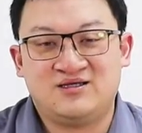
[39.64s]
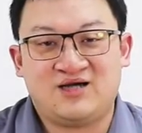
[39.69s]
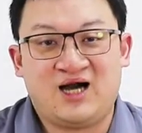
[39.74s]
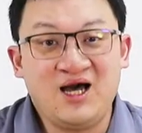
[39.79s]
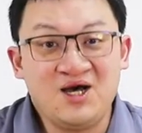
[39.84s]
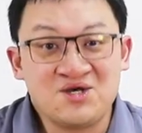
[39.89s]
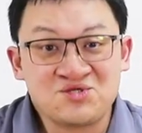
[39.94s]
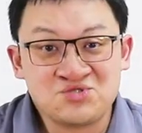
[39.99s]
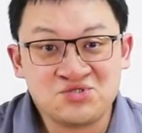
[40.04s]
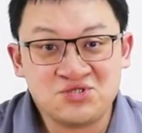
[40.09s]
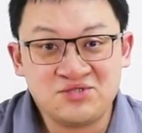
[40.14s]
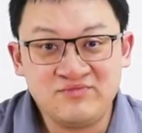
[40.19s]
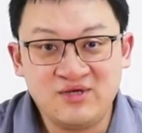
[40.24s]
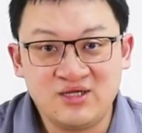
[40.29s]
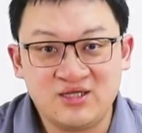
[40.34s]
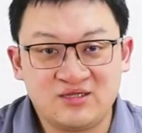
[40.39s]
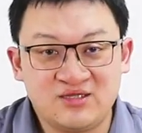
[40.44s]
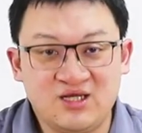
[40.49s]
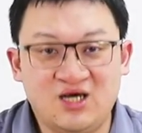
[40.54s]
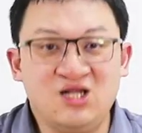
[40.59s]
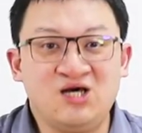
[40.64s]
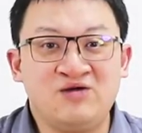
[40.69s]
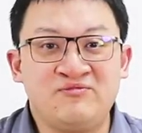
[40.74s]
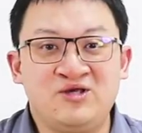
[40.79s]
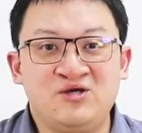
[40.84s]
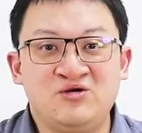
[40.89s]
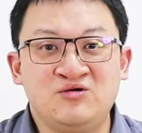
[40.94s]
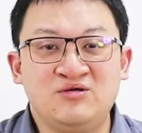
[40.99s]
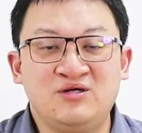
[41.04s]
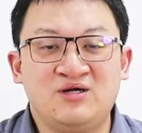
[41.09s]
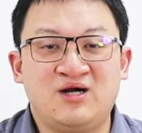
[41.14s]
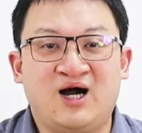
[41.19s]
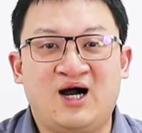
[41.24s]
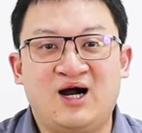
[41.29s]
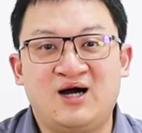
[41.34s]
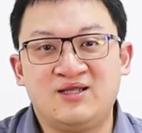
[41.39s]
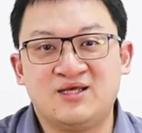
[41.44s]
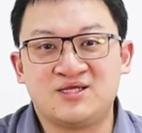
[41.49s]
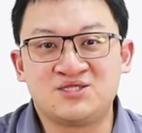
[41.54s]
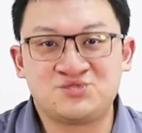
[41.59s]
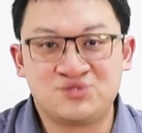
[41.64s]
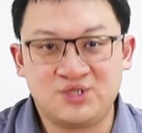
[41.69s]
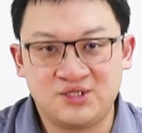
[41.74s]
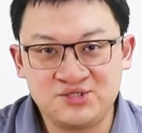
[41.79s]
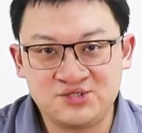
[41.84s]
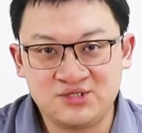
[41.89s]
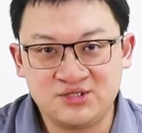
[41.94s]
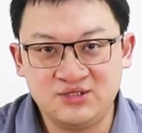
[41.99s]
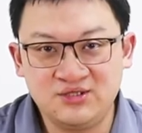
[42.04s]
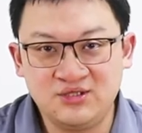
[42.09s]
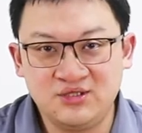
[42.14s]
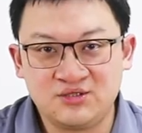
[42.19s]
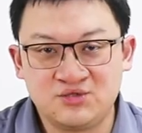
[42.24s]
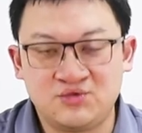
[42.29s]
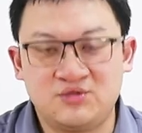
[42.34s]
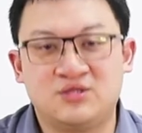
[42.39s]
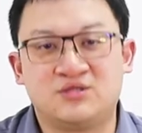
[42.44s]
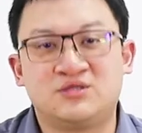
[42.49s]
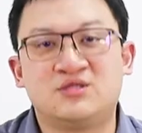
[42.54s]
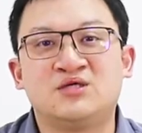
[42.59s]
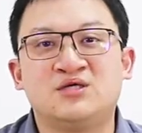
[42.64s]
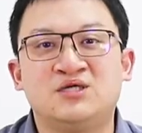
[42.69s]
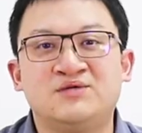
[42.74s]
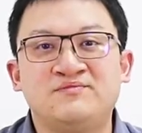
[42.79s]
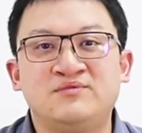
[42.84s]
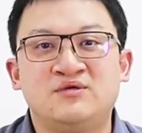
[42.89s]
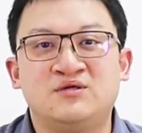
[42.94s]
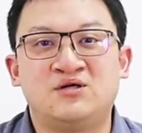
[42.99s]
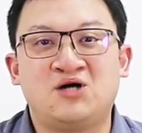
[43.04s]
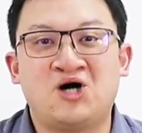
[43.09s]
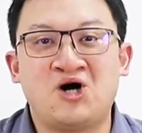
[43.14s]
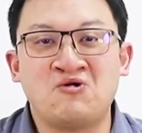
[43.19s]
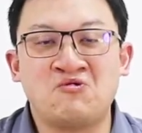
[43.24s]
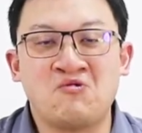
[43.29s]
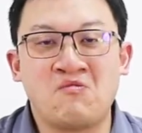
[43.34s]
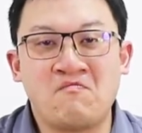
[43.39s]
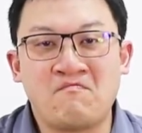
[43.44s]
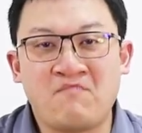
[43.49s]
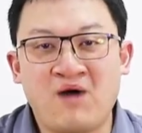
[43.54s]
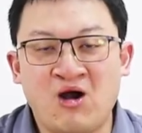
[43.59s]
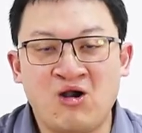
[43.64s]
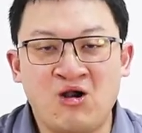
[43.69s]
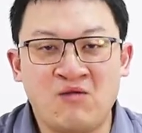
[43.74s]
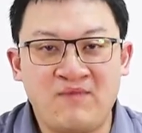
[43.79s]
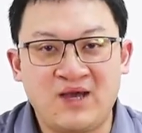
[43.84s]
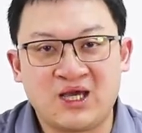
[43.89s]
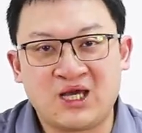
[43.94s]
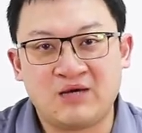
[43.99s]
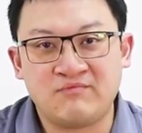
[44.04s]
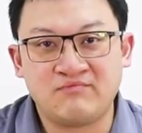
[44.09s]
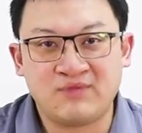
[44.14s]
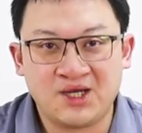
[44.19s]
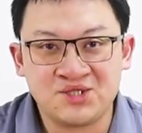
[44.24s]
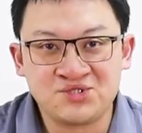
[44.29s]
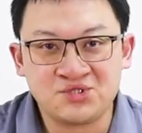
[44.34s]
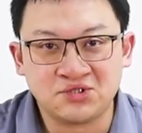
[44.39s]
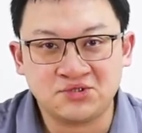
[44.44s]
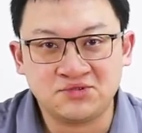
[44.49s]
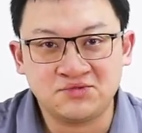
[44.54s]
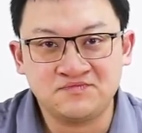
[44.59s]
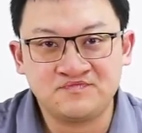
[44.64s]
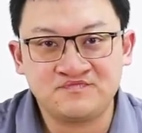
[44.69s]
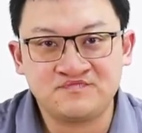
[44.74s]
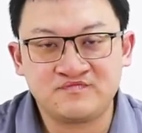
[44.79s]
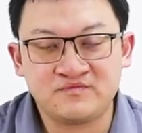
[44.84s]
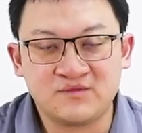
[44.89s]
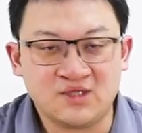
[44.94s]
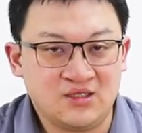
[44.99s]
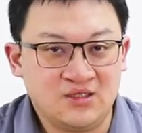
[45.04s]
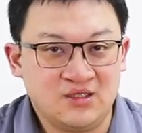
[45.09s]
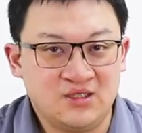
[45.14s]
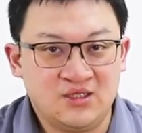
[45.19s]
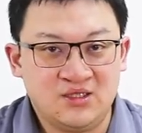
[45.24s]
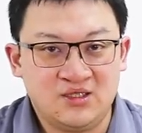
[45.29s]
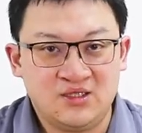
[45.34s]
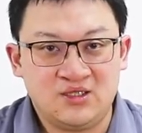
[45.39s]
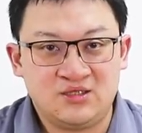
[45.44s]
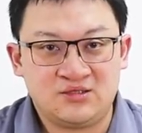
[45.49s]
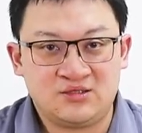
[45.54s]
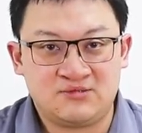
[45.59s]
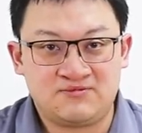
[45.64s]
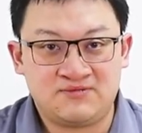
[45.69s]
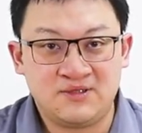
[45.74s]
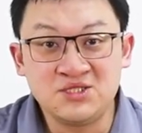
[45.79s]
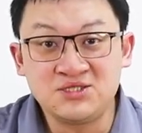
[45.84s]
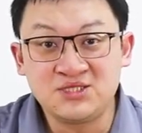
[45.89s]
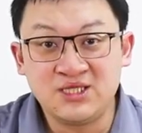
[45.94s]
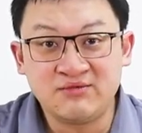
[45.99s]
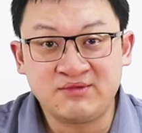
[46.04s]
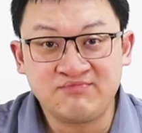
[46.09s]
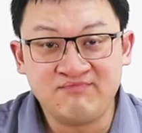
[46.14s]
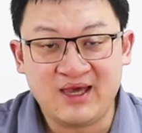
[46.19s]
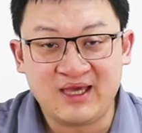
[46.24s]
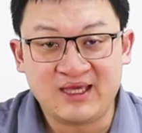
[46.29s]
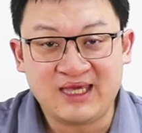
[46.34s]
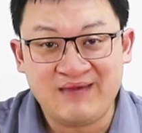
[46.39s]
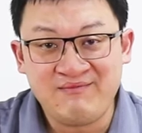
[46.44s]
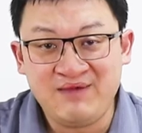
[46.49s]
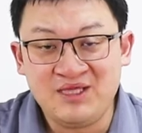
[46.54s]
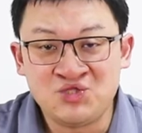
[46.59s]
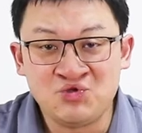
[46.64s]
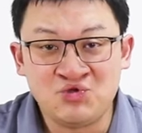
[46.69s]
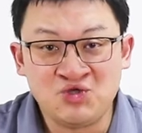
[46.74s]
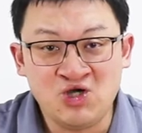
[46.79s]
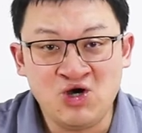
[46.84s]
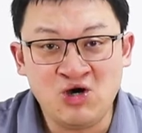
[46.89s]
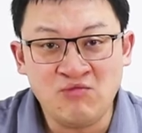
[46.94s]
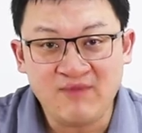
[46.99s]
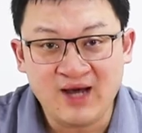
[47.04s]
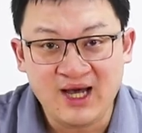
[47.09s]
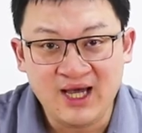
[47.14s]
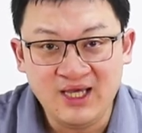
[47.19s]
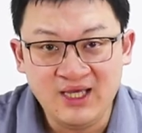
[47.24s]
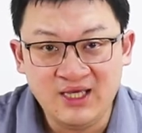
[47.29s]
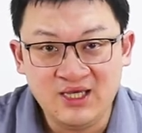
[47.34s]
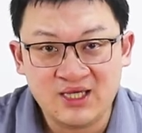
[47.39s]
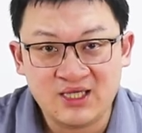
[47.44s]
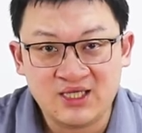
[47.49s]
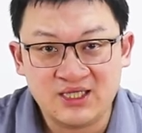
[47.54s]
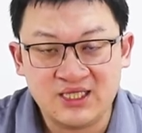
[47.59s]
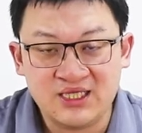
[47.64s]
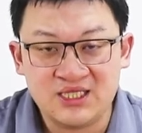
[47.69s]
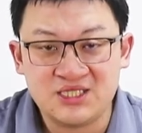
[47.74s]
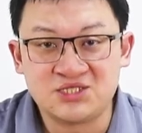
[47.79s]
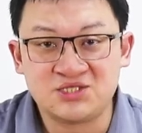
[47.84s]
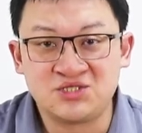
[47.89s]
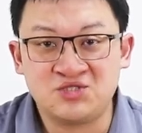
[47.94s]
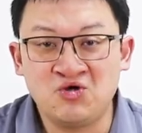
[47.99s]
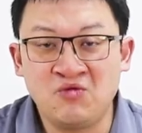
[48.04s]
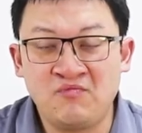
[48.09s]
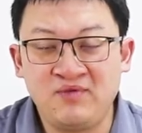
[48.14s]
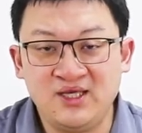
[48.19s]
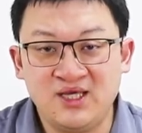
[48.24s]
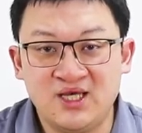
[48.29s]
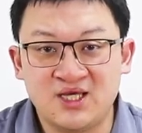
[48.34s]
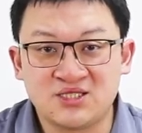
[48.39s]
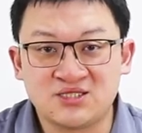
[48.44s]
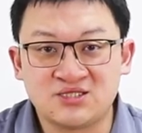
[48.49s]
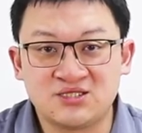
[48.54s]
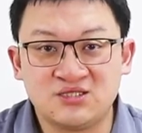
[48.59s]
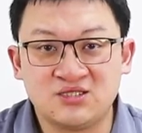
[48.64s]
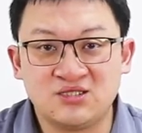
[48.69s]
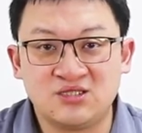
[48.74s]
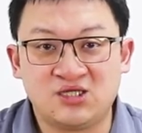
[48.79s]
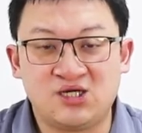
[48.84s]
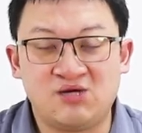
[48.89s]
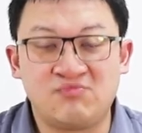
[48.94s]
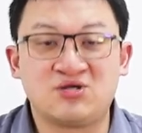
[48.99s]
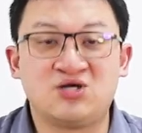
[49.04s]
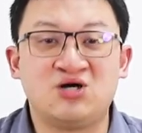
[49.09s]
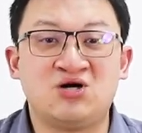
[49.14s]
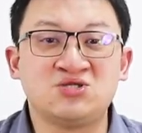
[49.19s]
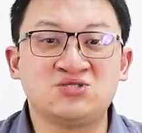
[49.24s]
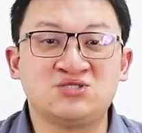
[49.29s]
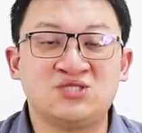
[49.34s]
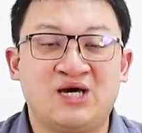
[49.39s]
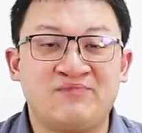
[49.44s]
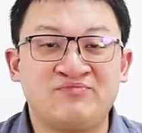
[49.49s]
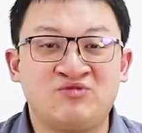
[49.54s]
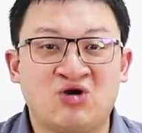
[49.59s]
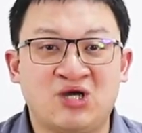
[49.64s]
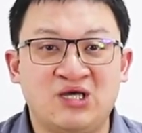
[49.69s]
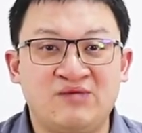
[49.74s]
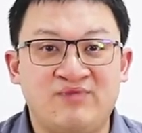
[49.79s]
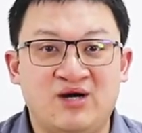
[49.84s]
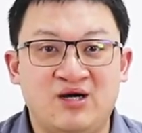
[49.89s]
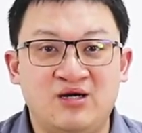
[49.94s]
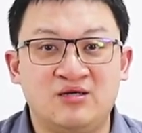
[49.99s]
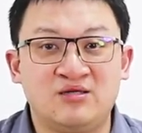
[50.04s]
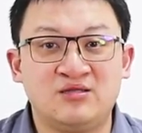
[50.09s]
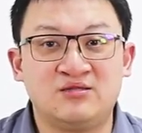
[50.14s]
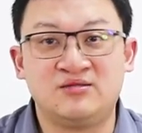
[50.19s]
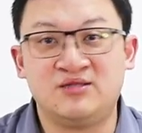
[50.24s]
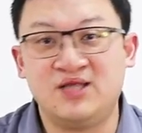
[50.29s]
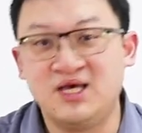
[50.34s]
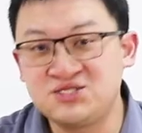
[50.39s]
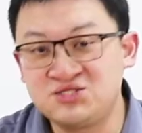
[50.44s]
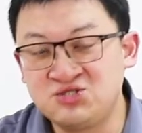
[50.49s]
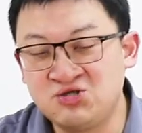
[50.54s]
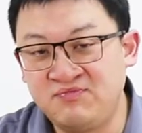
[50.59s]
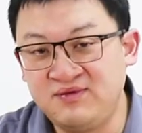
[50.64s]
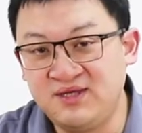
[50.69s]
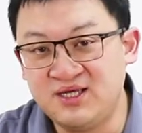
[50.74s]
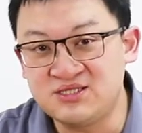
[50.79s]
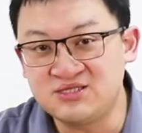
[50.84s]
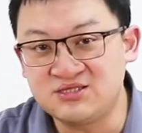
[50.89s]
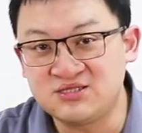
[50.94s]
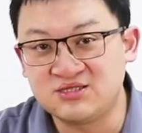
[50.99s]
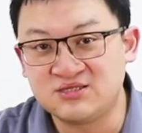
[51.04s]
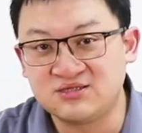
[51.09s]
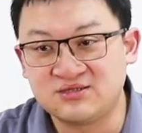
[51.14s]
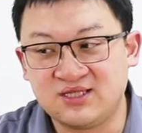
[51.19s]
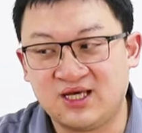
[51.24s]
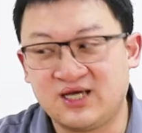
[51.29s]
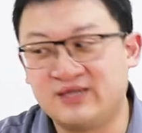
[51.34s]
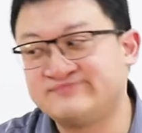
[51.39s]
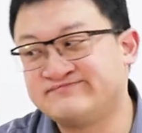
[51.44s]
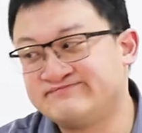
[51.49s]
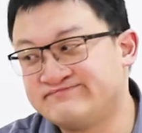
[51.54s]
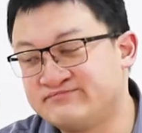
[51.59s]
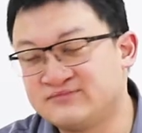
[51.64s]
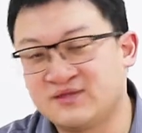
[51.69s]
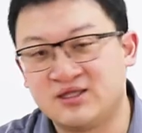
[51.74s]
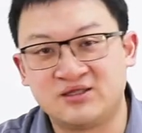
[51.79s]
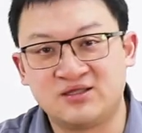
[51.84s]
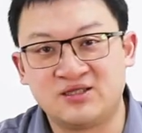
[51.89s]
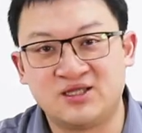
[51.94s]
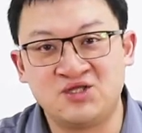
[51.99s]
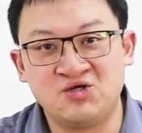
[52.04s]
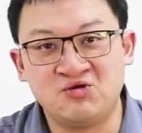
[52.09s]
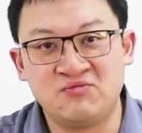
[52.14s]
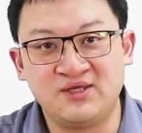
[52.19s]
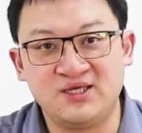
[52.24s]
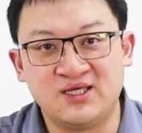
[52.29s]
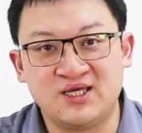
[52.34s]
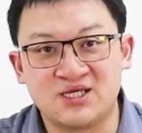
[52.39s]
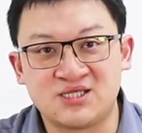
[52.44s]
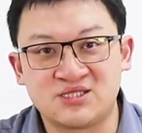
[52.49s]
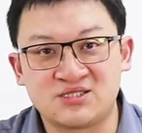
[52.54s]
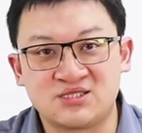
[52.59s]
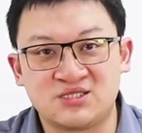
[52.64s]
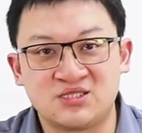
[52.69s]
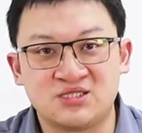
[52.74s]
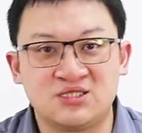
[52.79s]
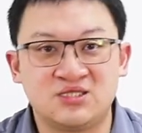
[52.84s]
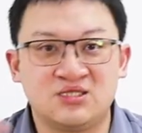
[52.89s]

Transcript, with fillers: I assume none of you are the stranger to the term of power backup module. The first thing that came into your mind is UPS. Of course, I'm talking about this UPS, not the UPS.